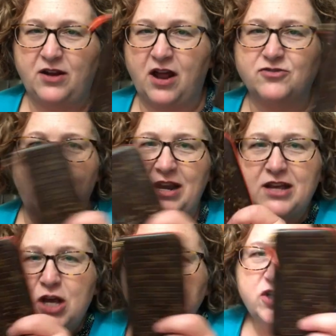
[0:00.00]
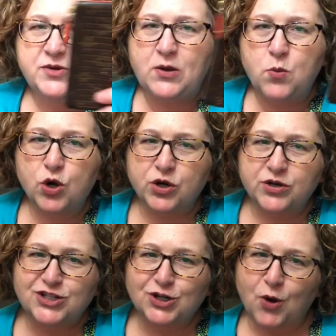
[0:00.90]
I'll try to do it in
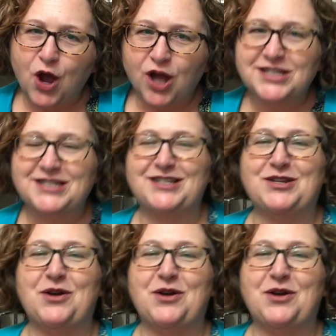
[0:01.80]
words across